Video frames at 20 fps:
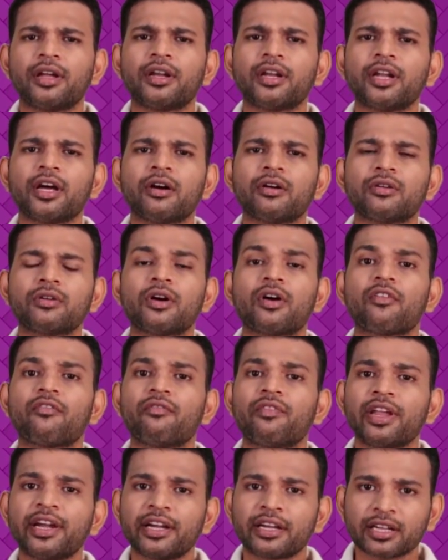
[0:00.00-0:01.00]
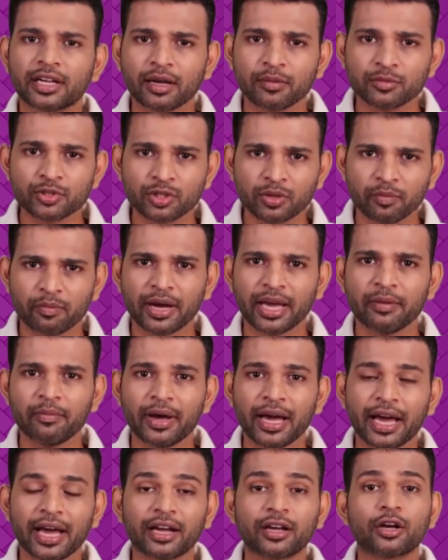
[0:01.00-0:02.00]
Now when it comes to
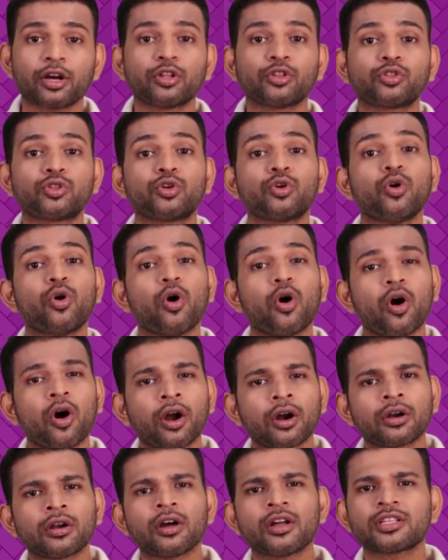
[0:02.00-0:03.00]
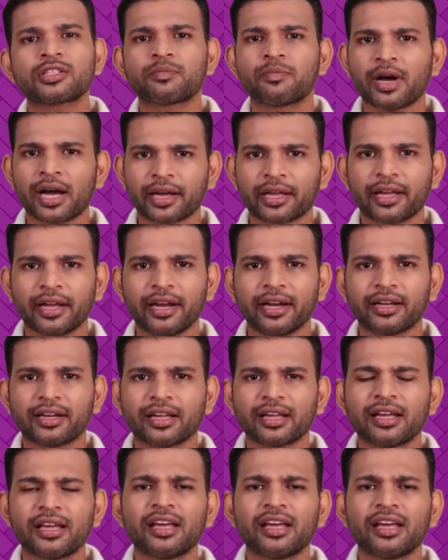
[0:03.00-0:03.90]
buyback through odd lots market,